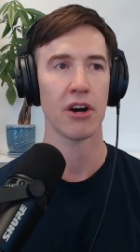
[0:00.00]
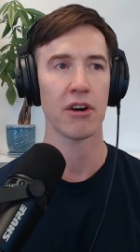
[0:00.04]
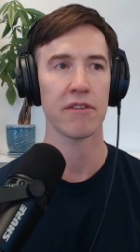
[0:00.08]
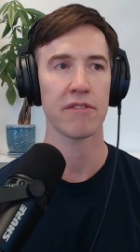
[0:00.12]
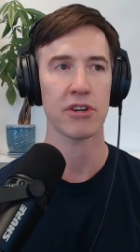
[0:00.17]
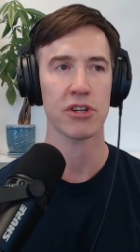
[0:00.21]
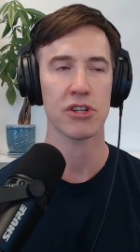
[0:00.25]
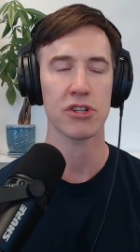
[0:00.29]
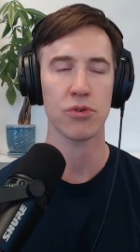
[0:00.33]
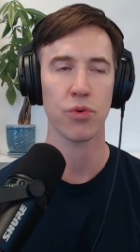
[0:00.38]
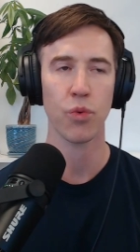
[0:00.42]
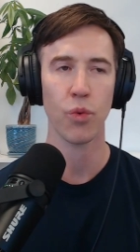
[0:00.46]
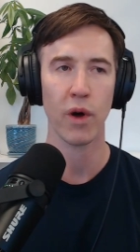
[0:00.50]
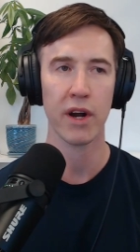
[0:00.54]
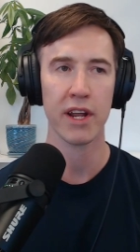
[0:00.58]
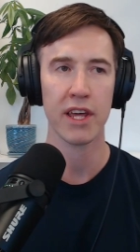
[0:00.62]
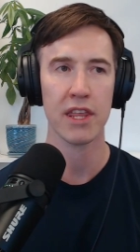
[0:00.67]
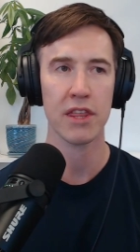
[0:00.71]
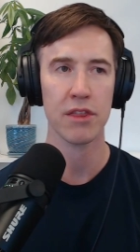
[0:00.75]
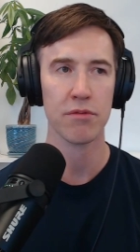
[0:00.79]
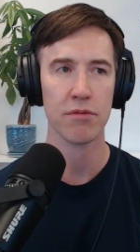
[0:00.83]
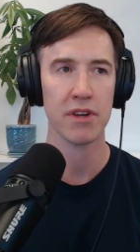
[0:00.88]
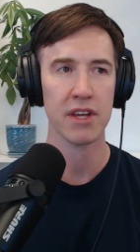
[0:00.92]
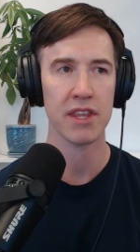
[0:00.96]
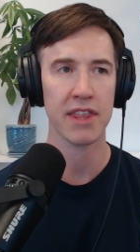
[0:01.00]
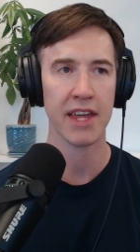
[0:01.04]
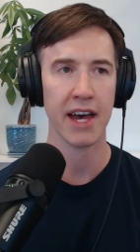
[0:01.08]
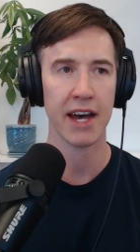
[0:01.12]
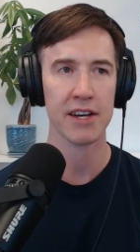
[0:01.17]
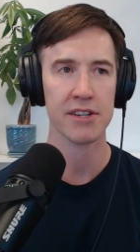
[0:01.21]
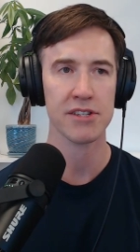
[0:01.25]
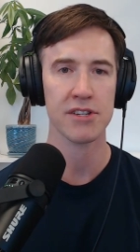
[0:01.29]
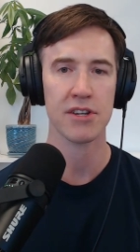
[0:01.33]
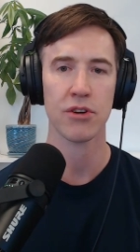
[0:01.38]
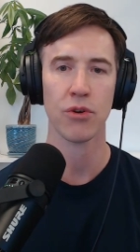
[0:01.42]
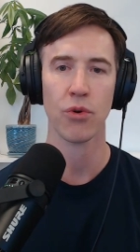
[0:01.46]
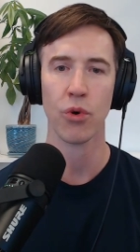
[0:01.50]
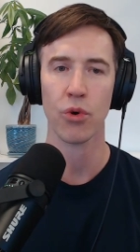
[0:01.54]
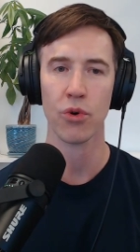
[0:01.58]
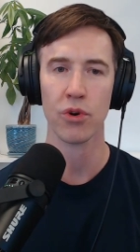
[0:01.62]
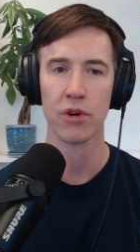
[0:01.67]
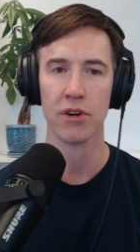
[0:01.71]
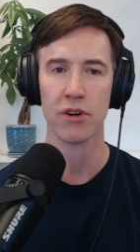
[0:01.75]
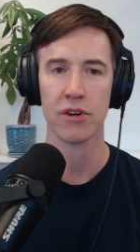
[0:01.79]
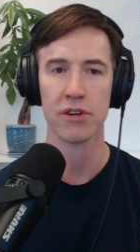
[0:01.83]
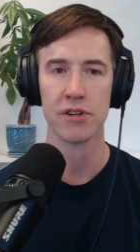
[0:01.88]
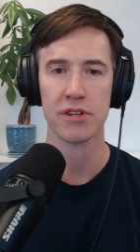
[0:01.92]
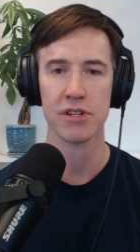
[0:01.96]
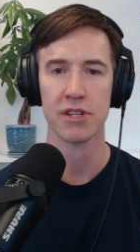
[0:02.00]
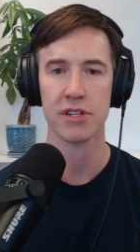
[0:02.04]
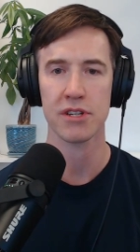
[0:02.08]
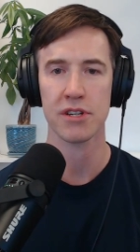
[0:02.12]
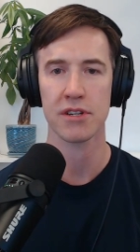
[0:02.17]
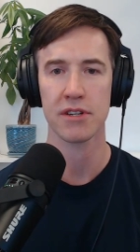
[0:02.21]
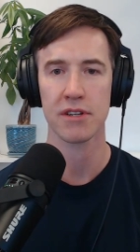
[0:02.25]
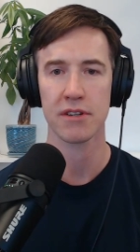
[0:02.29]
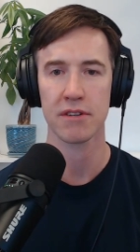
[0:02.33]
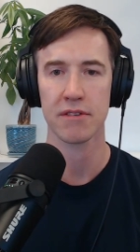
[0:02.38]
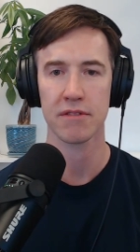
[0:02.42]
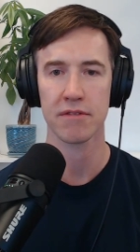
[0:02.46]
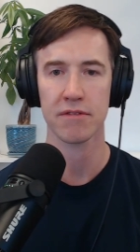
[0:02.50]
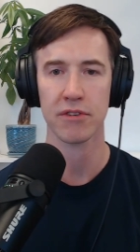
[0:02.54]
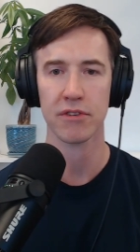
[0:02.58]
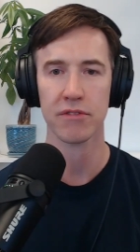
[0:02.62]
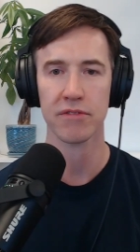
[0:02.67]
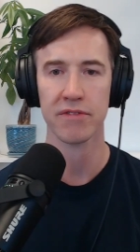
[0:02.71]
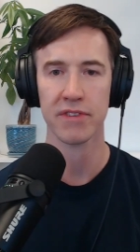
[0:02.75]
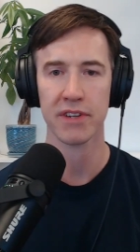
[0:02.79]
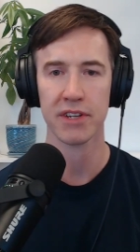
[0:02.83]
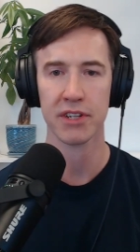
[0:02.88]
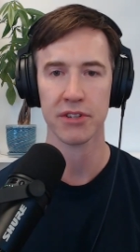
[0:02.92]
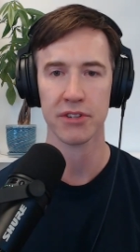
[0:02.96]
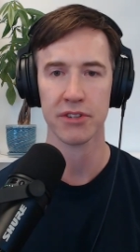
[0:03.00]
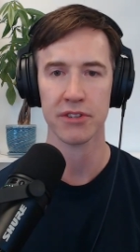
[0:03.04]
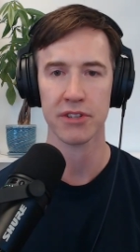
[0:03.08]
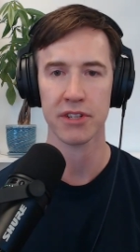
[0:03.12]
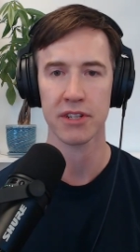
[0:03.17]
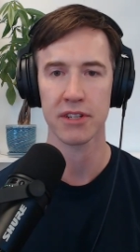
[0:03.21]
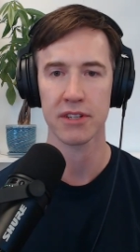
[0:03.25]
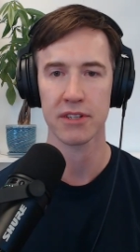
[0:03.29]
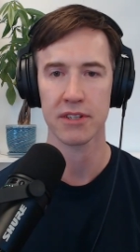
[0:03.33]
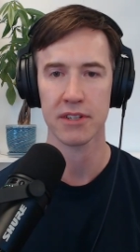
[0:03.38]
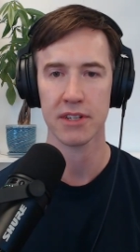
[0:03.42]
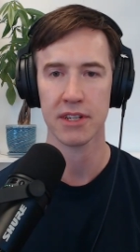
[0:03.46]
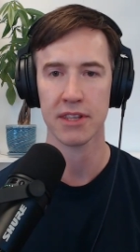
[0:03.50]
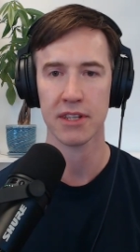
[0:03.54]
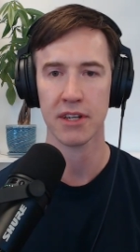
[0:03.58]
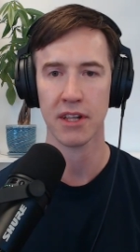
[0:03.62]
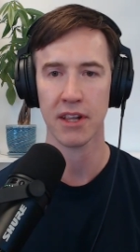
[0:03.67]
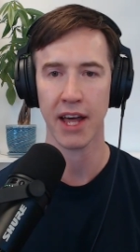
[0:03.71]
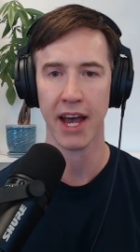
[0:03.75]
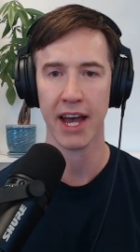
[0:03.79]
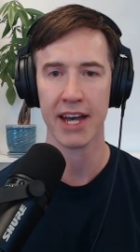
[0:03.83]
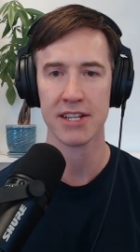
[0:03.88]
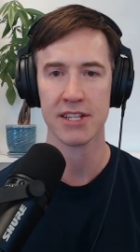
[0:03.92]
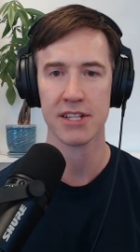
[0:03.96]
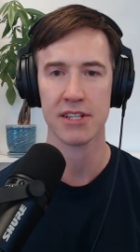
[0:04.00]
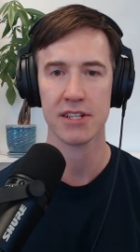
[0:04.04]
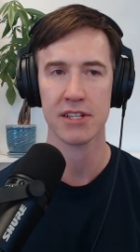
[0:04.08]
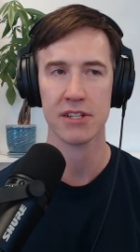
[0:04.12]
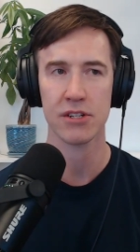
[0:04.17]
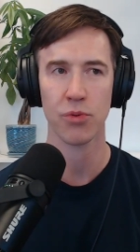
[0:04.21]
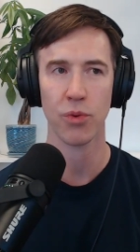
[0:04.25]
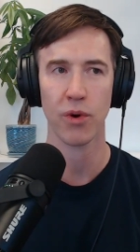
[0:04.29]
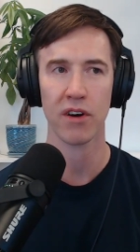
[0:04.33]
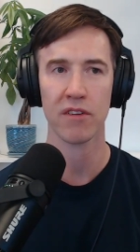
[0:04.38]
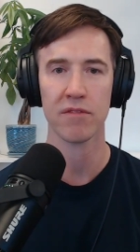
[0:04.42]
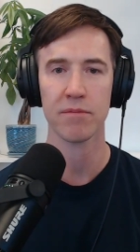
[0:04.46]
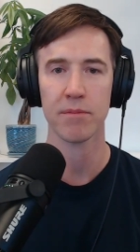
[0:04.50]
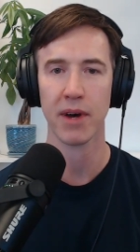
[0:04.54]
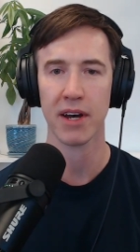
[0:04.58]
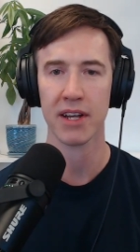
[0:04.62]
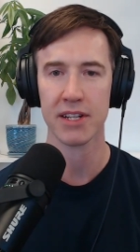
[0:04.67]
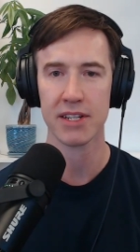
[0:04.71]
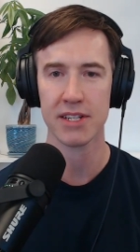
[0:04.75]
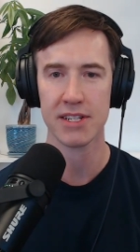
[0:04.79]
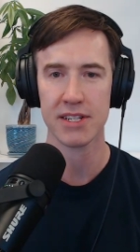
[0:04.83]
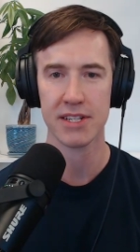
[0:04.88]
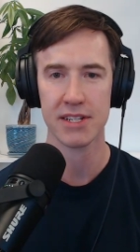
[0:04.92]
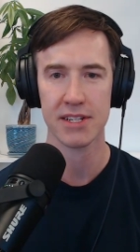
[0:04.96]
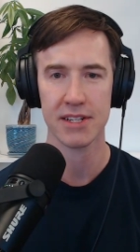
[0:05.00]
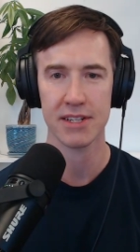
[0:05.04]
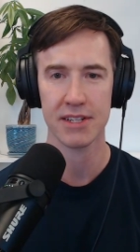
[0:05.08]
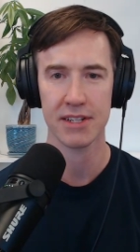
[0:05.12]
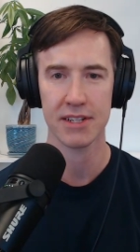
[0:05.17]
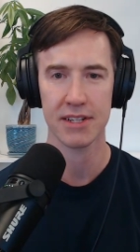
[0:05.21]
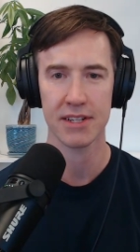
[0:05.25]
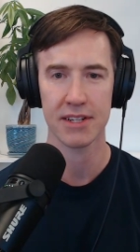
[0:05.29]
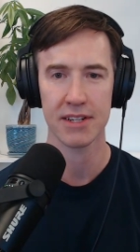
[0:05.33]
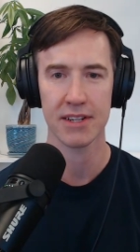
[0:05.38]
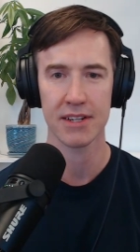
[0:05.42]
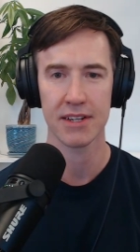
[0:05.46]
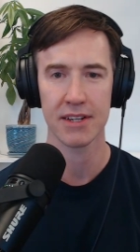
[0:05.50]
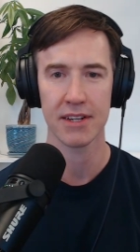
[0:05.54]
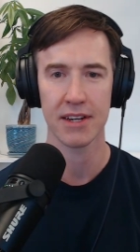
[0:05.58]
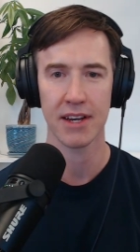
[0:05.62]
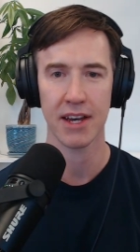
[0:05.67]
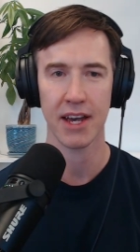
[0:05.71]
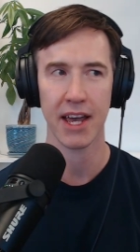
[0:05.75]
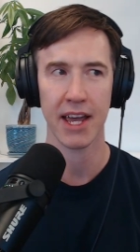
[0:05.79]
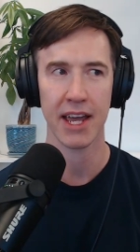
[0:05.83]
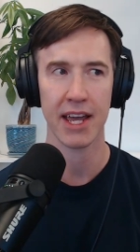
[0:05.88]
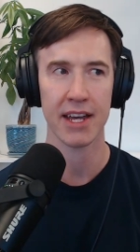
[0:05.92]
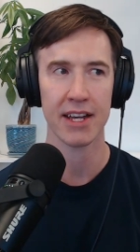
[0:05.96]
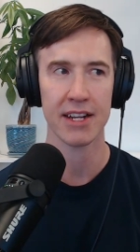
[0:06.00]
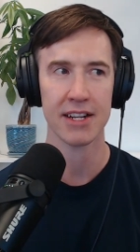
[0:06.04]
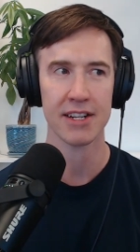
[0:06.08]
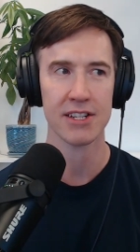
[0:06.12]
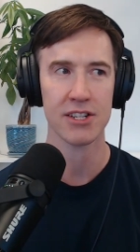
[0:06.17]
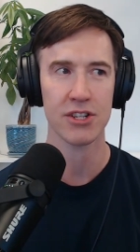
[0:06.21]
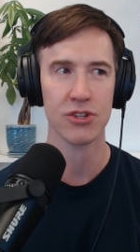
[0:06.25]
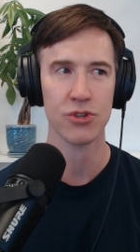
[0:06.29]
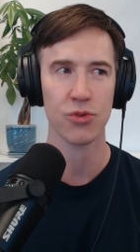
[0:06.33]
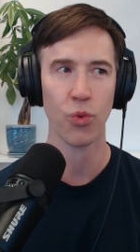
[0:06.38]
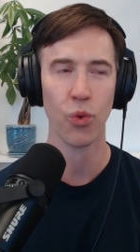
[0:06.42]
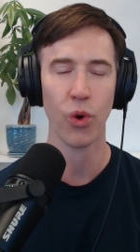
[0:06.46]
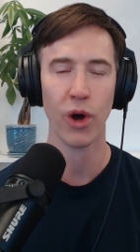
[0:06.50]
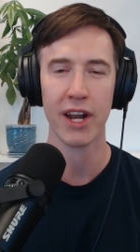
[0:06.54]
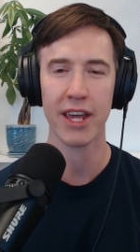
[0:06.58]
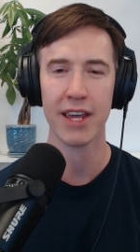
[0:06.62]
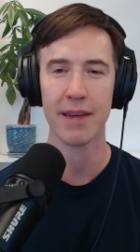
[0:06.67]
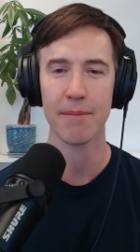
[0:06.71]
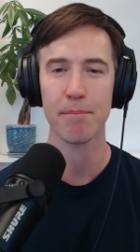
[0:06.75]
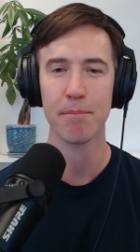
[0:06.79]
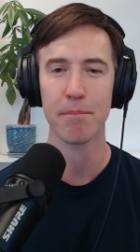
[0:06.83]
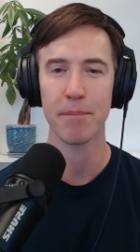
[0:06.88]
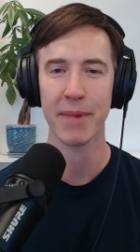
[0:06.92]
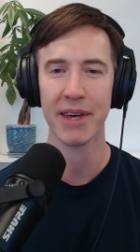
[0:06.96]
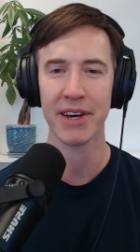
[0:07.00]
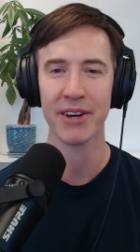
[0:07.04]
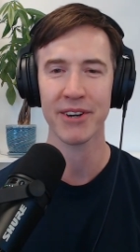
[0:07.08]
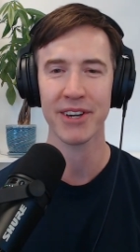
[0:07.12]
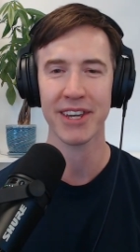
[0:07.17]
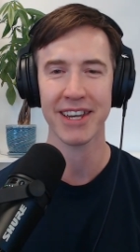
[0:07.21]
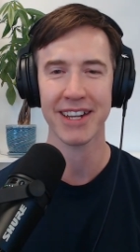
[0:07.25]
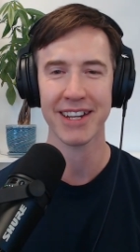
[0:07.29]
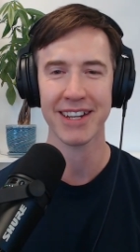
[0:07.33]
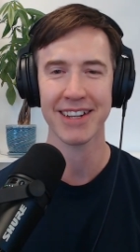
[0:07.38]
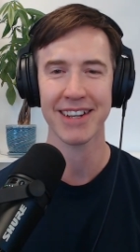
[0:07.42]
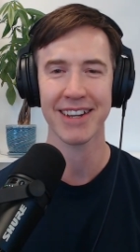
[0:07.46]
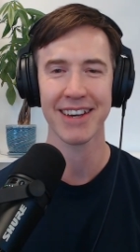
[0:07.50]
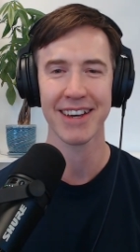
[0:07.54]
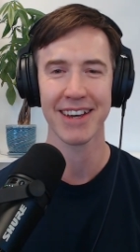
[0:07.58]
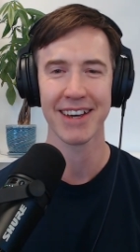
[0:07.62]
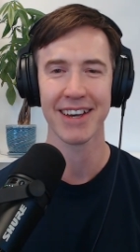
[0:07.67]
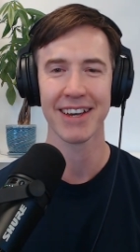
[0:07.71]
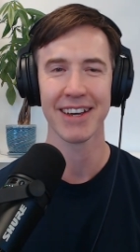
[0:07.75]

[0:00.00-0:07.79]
Over 23,000 orders fulfilled in the last 12 months and 20 million